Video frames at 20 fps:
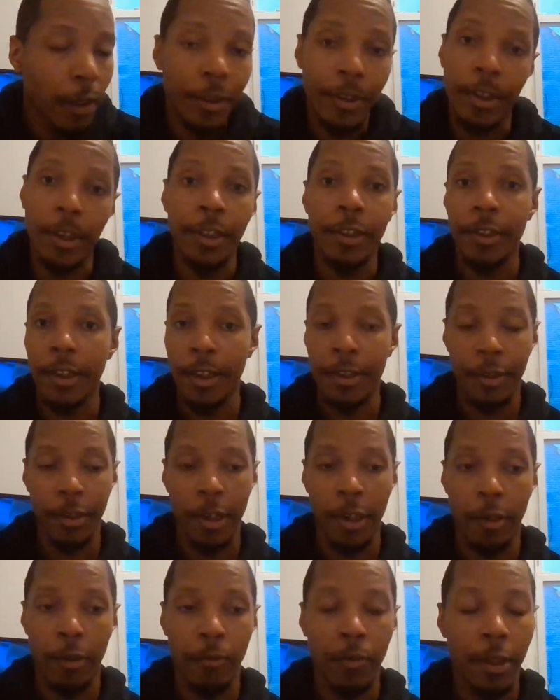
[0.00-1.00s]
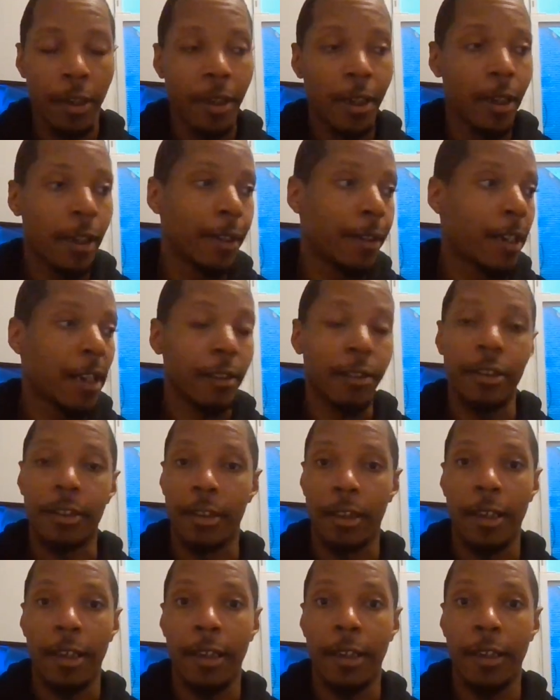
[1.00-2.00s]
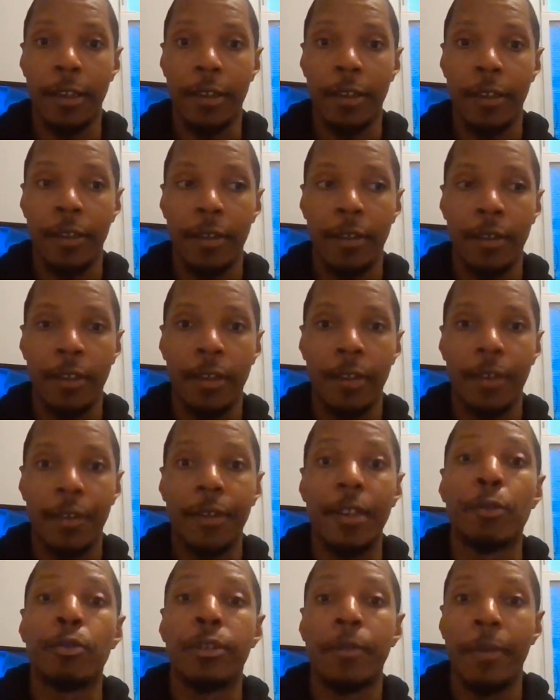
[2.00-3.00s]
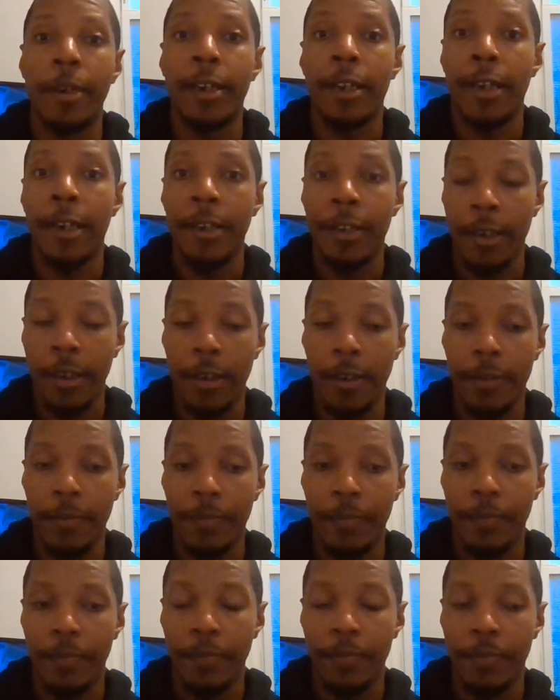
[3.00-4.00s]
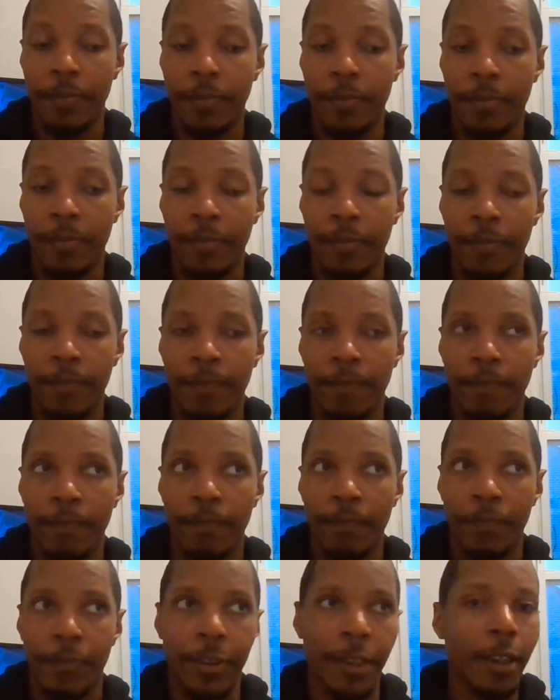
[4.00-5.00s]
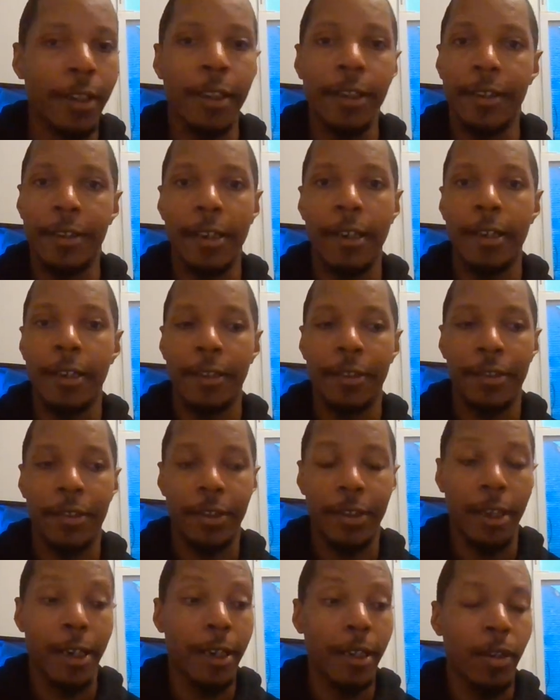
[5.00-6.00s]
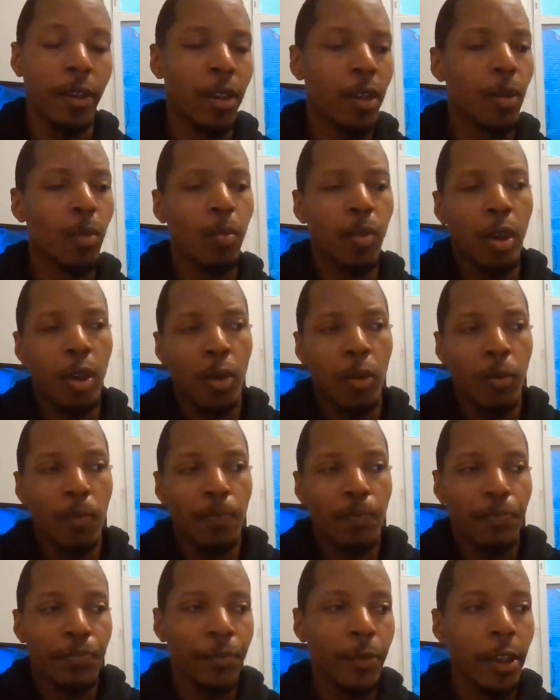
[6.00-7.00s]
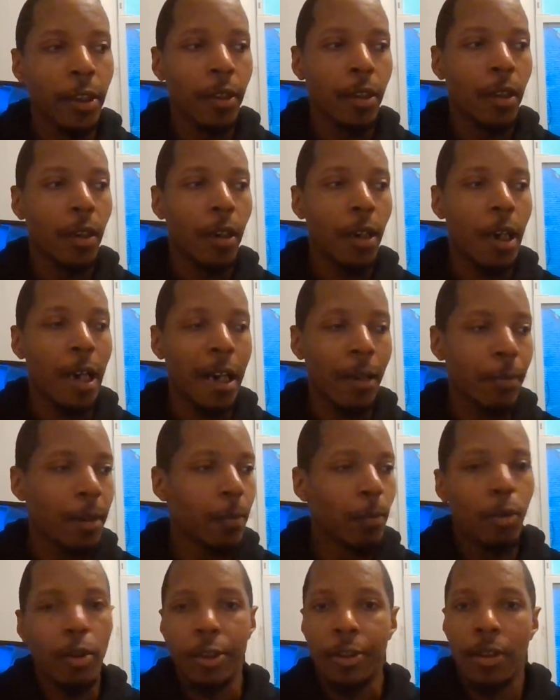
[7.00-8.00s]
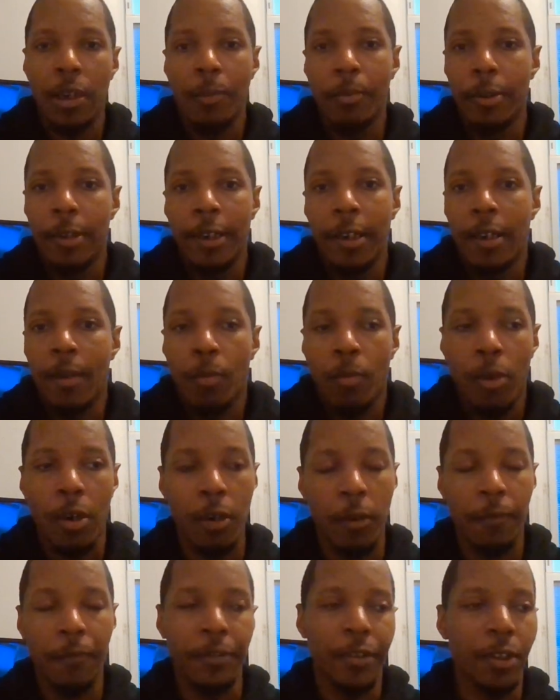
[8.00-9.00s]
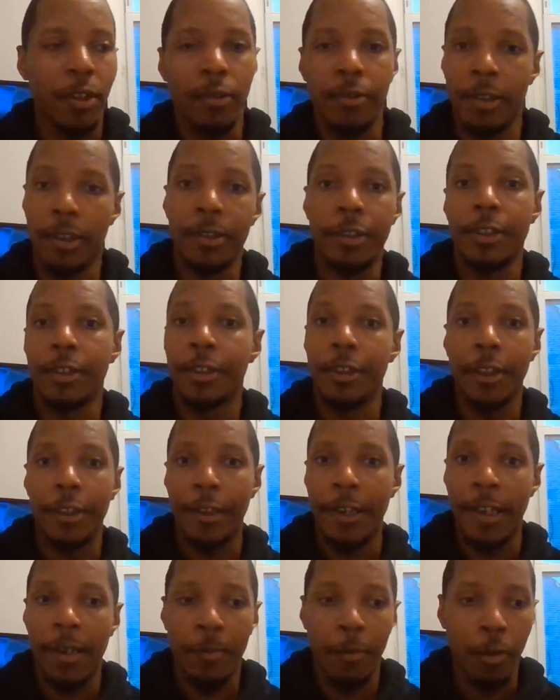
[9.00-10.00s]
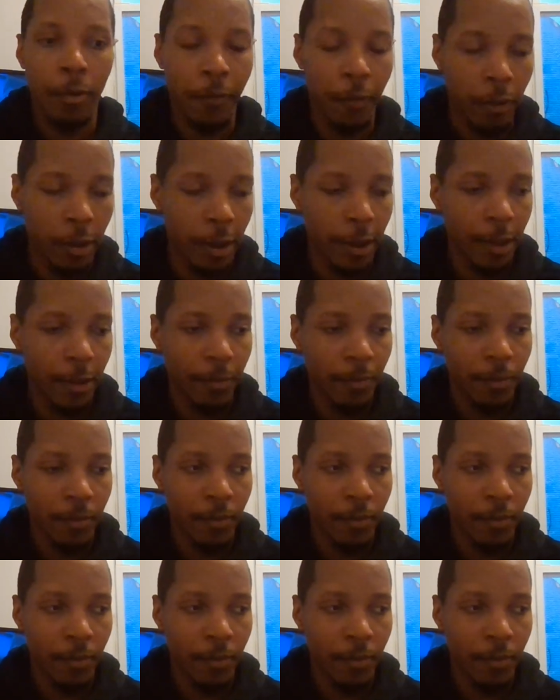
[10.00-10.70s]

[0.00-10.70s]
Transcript: Sonny says no, and Dex is like, that was a bad idea. Sonny thinks that, well, I'll be more trouble than I'm worth, so they'll just sit there and move on